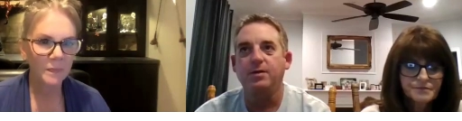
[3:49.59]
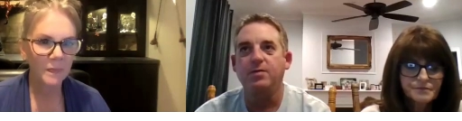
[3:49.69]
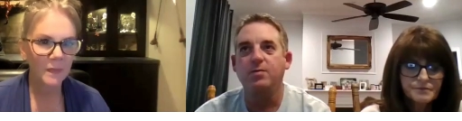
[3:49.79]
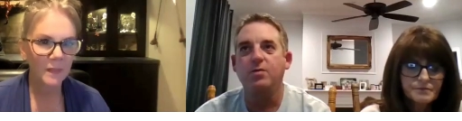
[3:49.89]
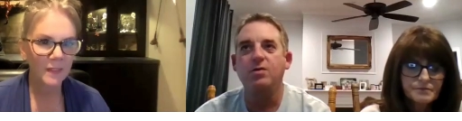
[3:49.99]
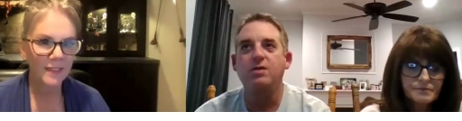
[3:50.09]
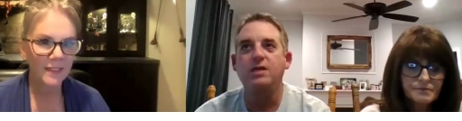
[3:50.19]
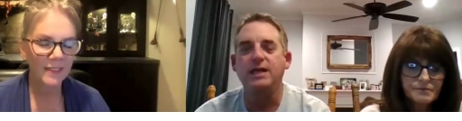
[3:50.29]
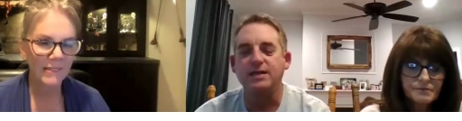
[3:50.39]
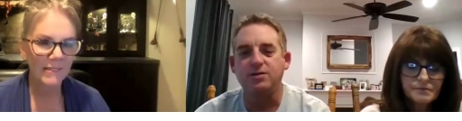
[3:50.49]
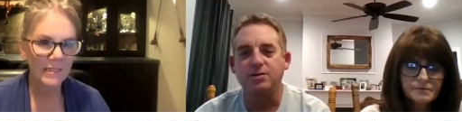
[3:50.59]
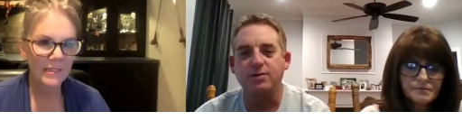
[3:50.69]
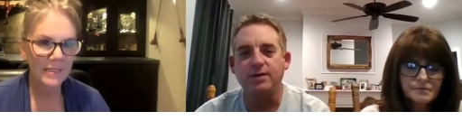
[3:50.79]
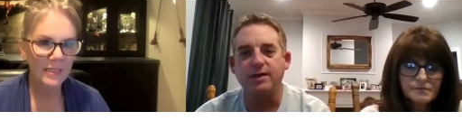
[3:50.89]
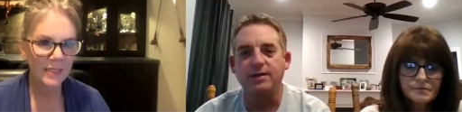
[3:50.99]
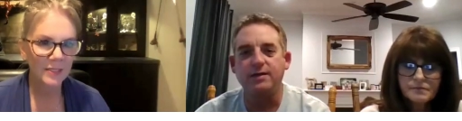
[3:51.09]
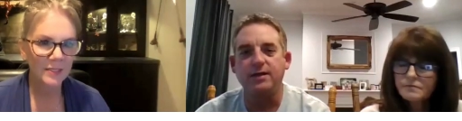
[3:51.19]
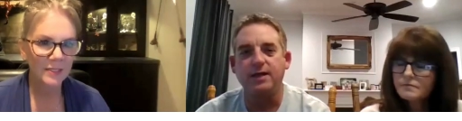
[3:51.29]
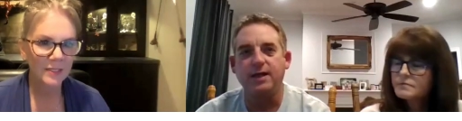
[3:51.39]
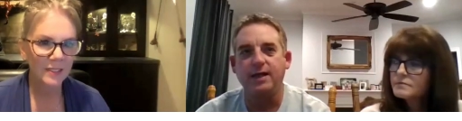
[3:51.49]
Speaker 1: But the more you get into it
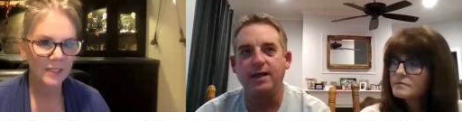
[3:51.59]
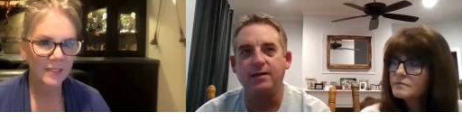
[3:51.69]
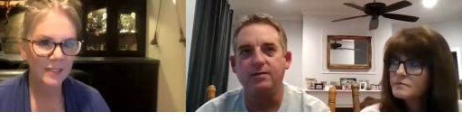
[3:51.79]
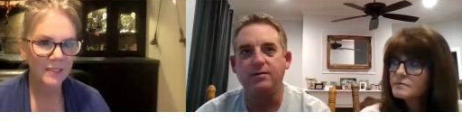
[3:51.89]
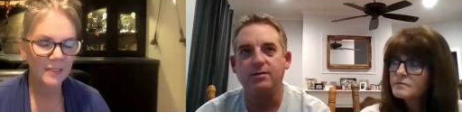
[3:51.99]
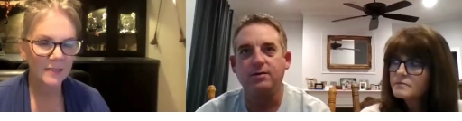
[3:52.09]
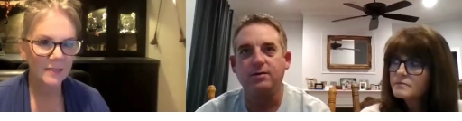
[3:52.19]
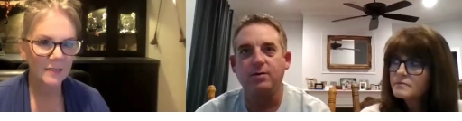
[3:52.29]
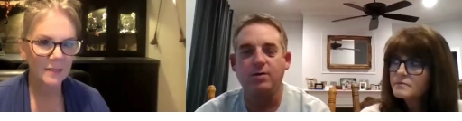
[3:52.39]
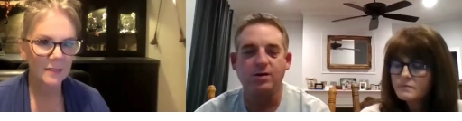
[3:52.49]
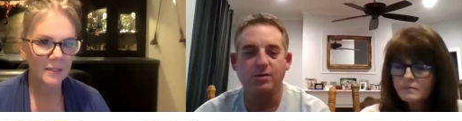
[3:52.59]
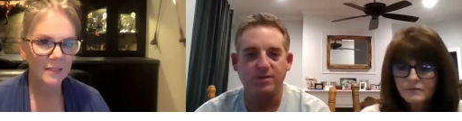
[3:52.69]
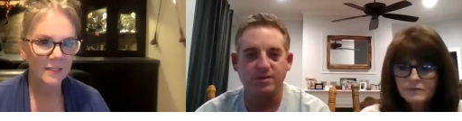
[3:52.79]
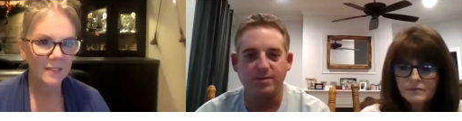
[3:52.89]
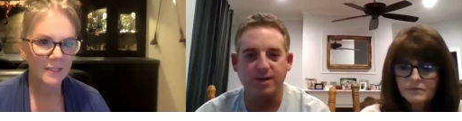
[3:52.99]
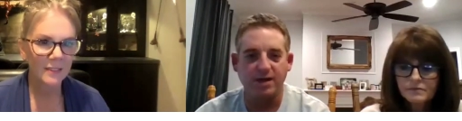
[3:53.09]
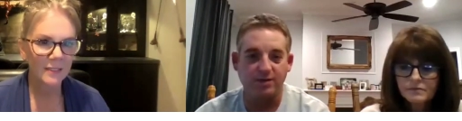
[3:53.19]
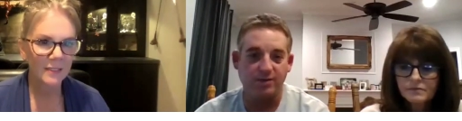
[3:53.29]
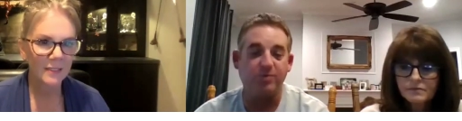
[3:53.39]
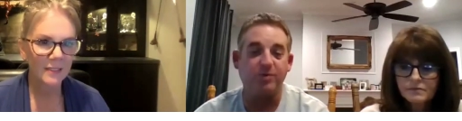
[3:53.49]
and working with
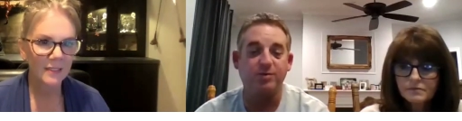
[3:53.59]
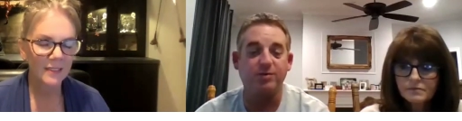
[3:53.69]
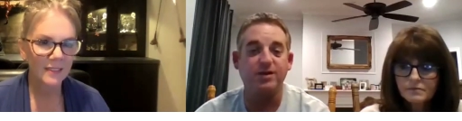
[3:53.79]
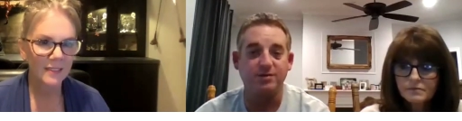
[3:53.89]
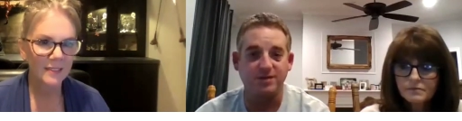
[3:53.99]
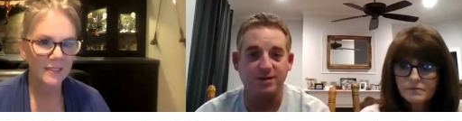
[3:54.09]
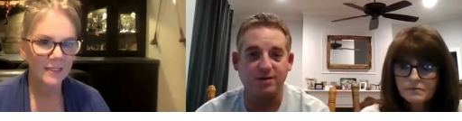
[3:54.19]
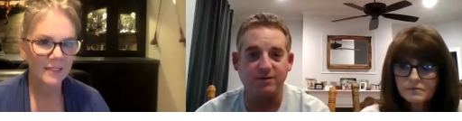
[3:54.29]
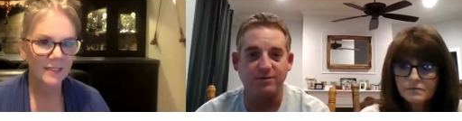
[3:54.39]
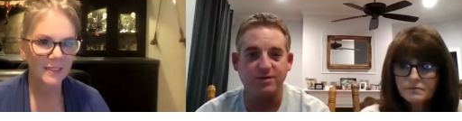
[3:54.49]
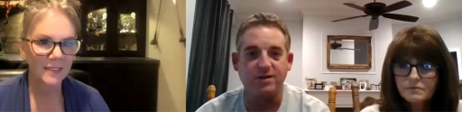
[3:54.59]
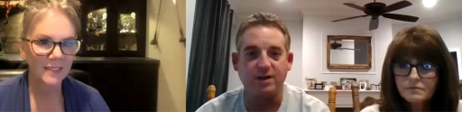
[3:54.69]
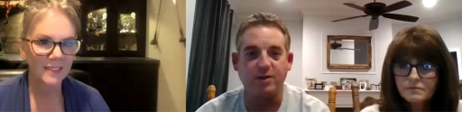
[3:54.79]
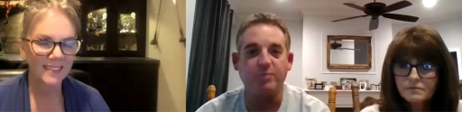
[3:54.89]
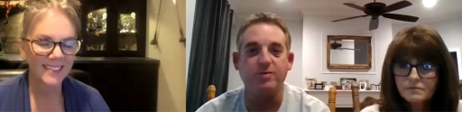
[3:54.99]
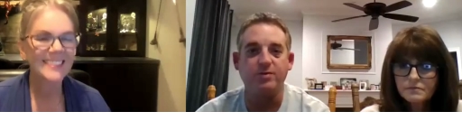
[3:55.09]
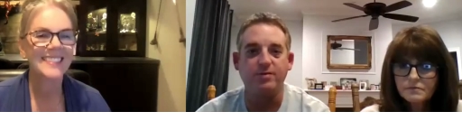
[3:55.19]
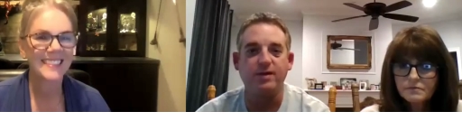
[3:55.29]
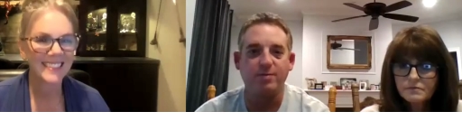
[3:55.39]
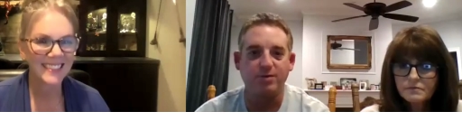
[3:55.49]
somebody reputable like yourself who's going to help you
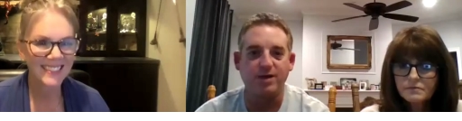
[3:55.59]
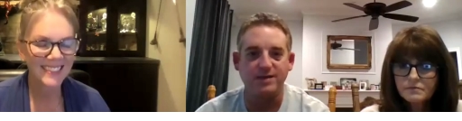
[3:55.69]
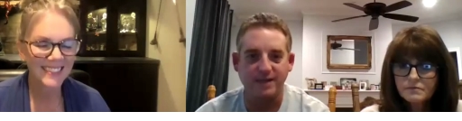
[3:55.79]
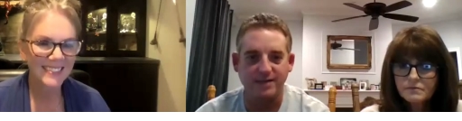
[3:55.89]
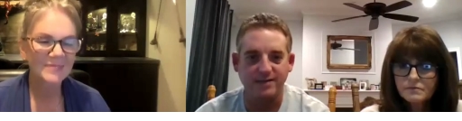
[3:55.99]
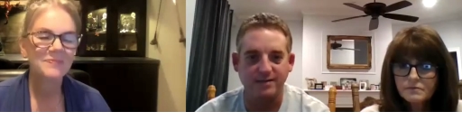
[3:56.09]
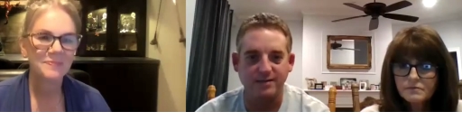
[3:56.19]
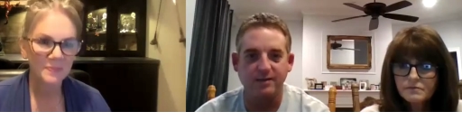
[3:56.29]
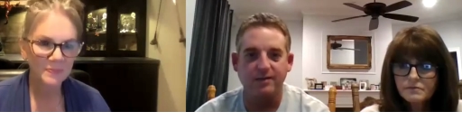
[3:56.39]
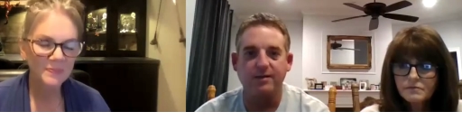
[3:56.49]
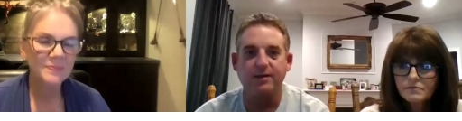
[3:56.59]
through that process,